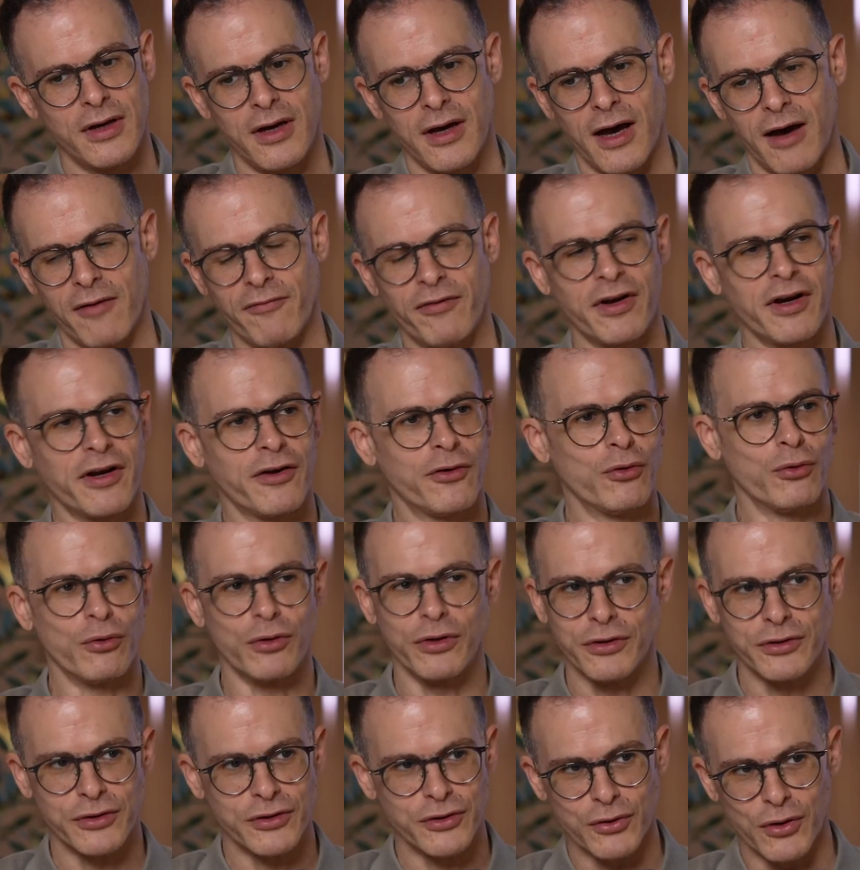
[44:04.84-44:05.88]
I'm very
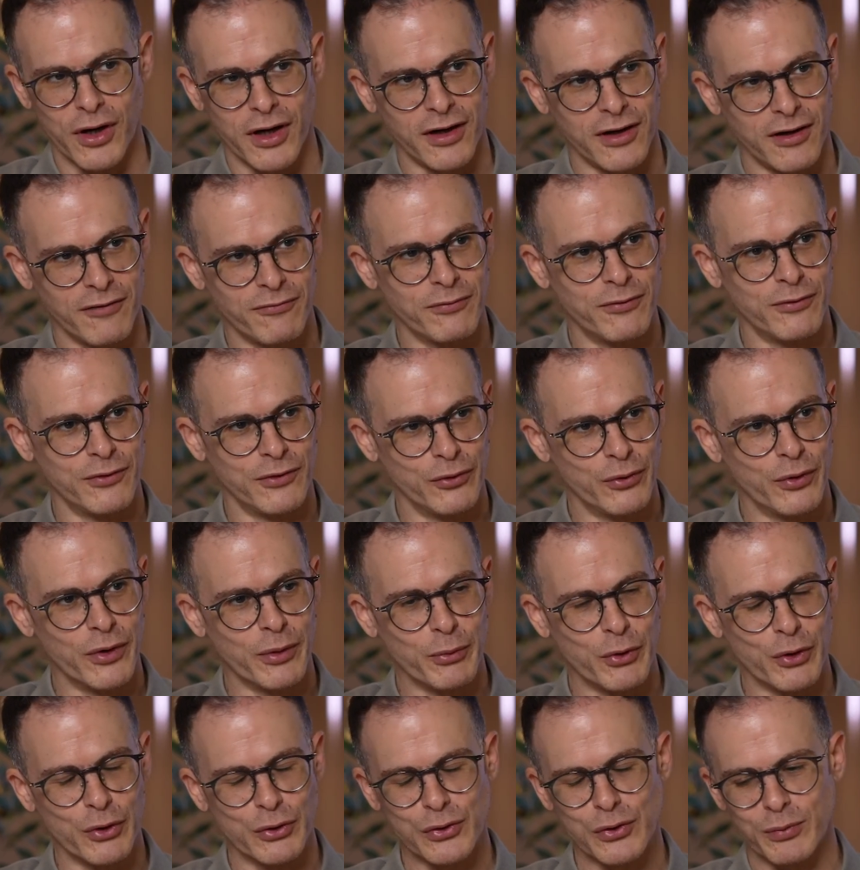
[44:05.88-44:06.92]
curious, so I love doing
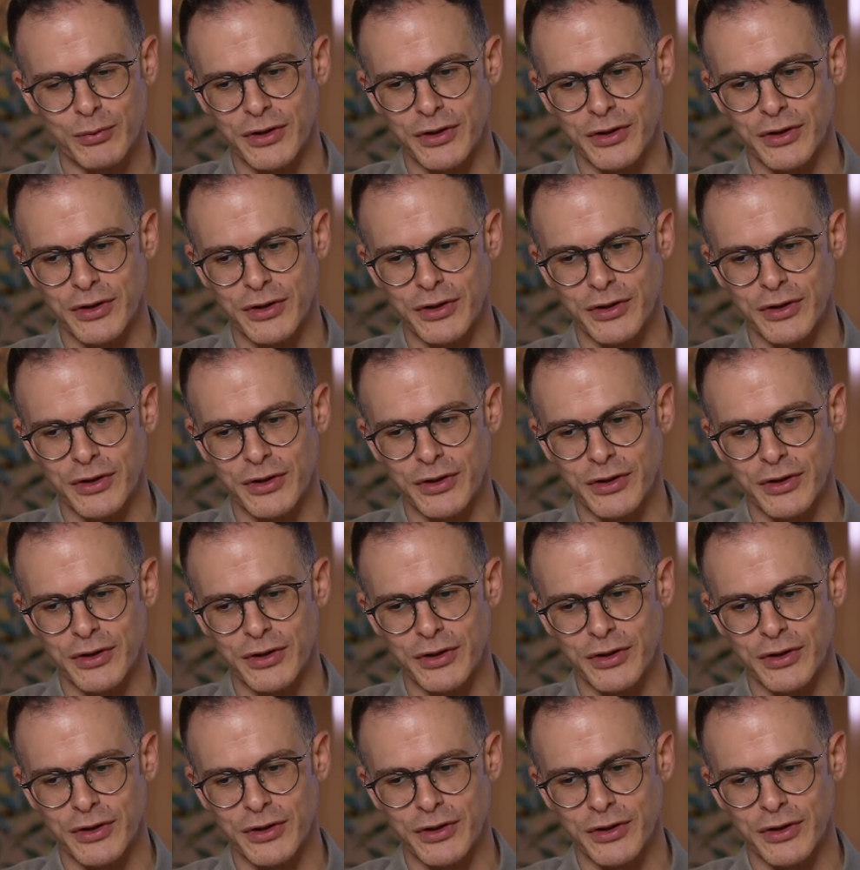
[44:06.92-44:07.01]
both.